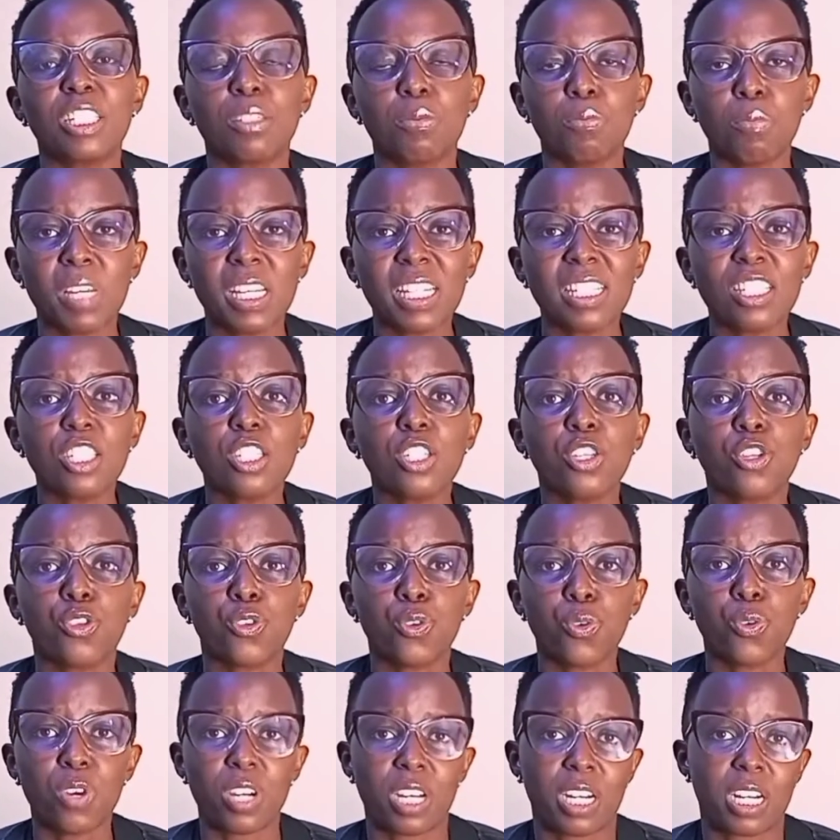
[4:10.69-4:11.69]
it means
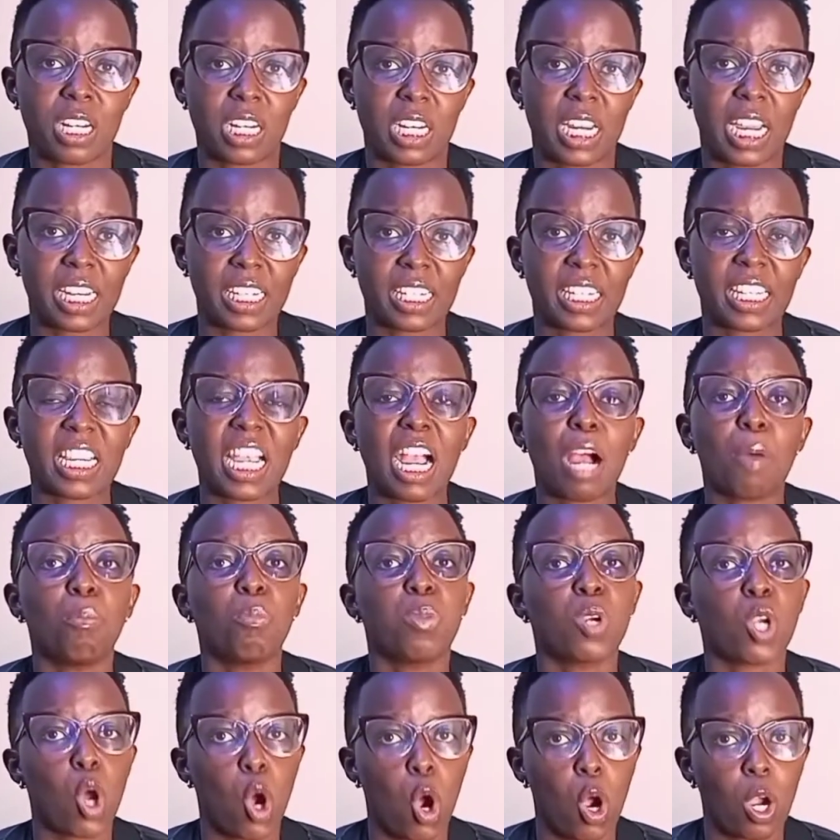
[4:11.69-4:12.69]
you creating a
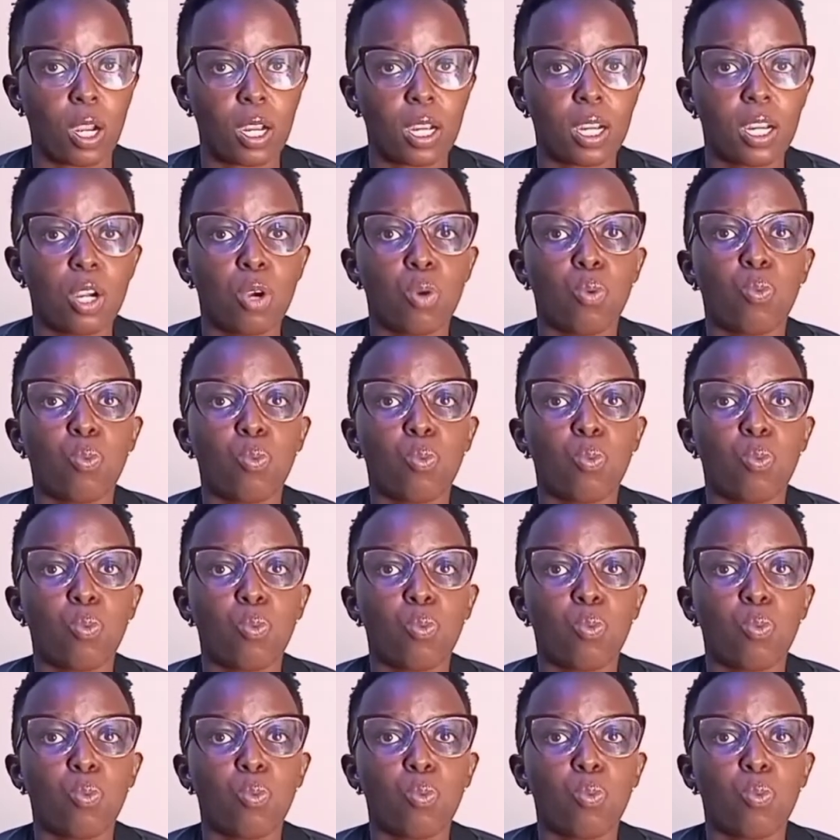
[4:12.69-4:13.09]
blog,